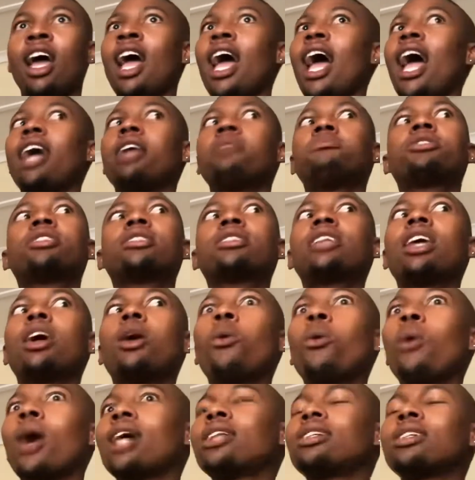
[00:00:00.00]
And I'm just like,
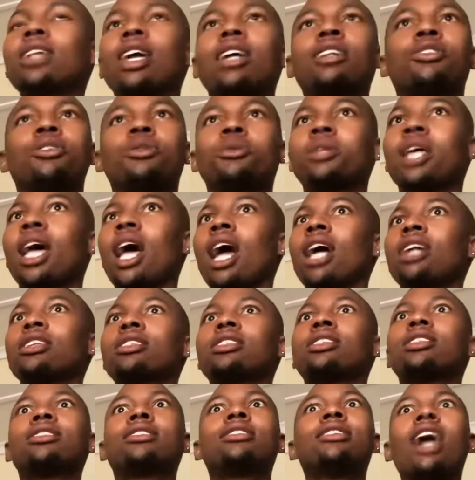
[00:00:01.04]
why did I do that?
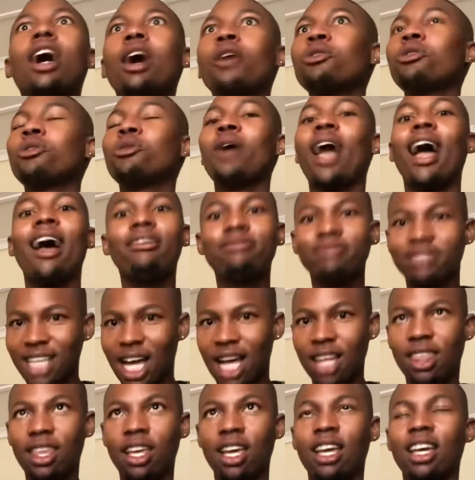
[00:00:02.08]
Because now you have
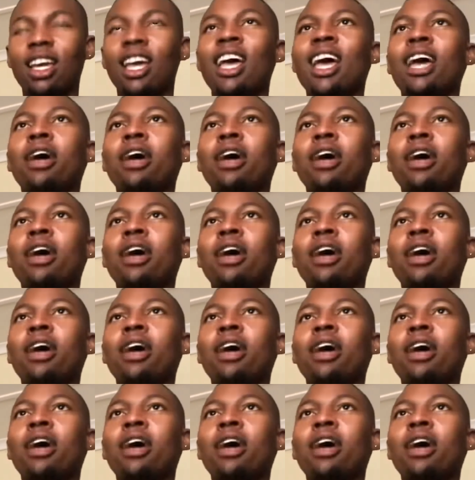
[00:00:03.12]
nothing.